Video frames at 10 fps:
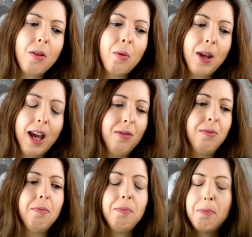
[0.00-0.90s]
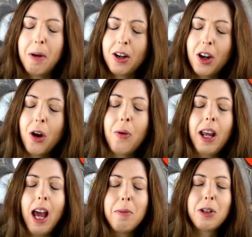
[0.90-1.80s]
yeah, by knowing
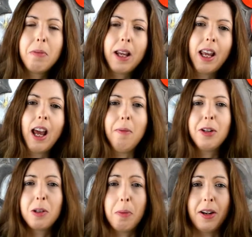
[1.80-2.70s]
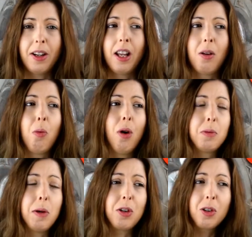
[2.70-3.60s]
how much I'm making, how much I'm spending, what I'm
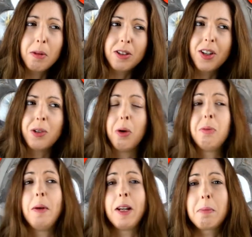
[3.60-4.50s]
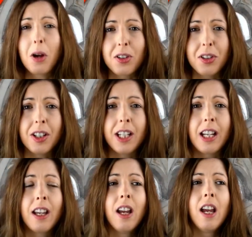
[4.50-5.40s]
spending on the business, what I'm spending
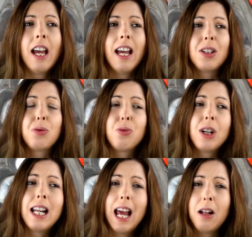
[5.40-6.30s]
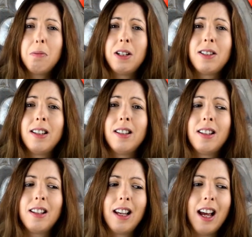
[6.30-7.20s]
personally, it's really helped me to
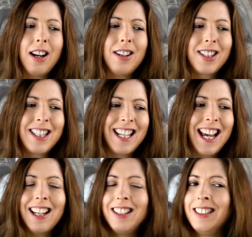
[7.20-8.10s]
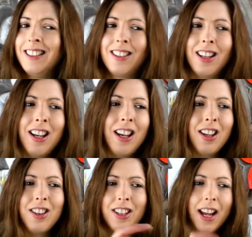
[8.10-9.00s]
understand
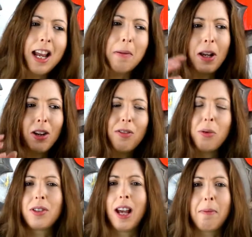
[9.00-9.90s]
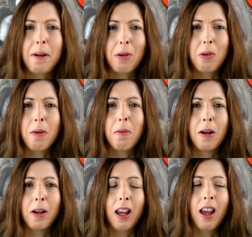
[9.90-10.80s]
the dynamic of what's happening with my
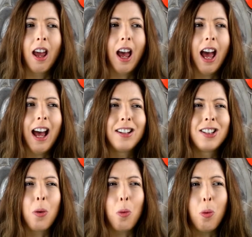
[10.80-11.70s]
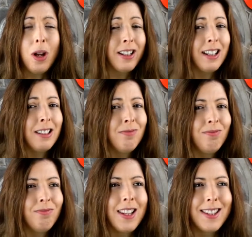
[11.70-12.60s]
money. And weirdly,
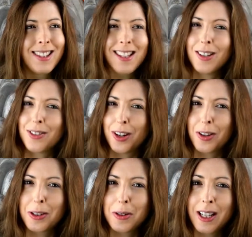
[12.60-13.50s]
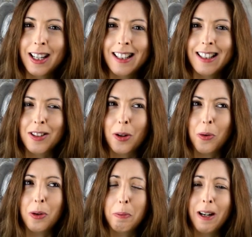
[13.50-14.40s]
since I've started doing it, there's
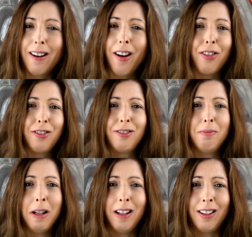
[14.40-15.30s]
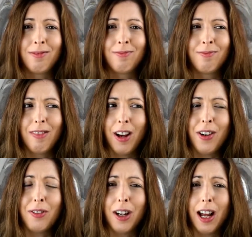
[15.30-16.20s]
always been enough money.
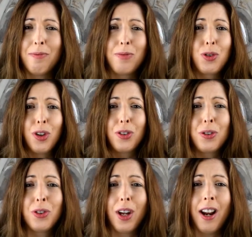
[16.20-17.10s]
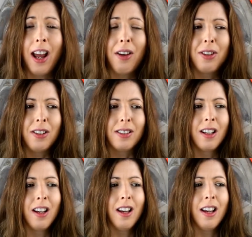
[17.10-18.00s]
I haven't struggled, and I haven't
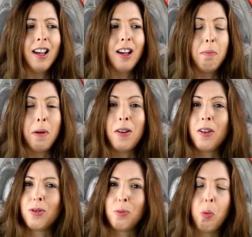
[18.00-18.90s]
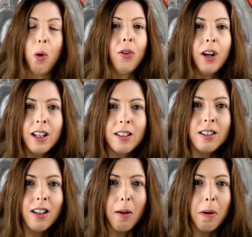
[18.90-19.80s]
been worried
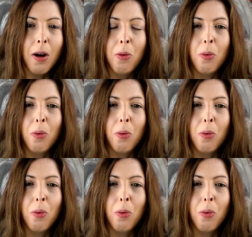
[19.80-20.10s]
about